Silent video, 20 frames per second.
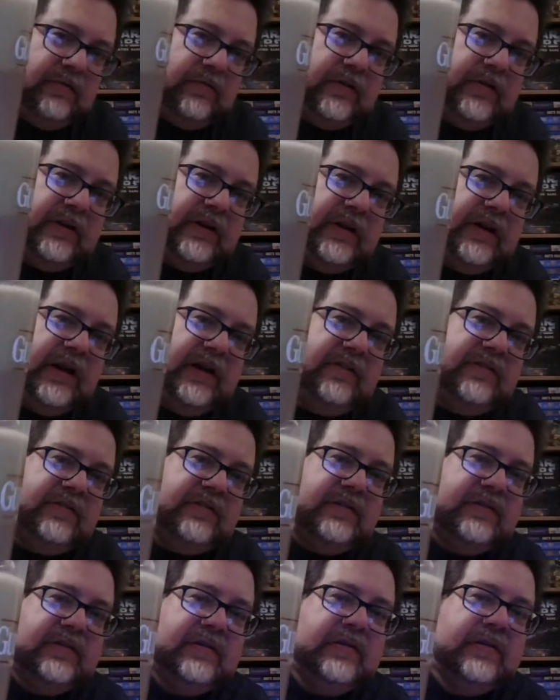really
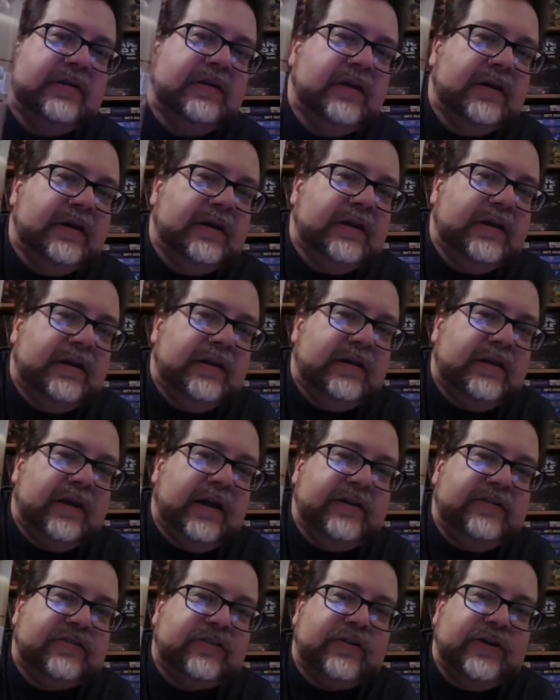nice
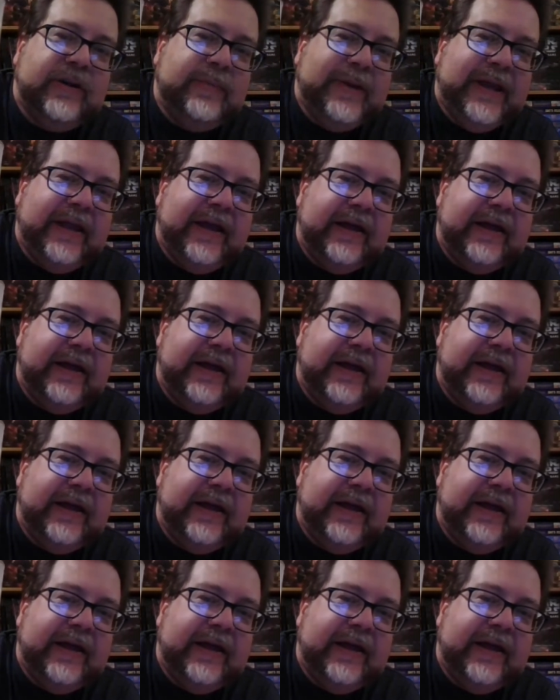creamy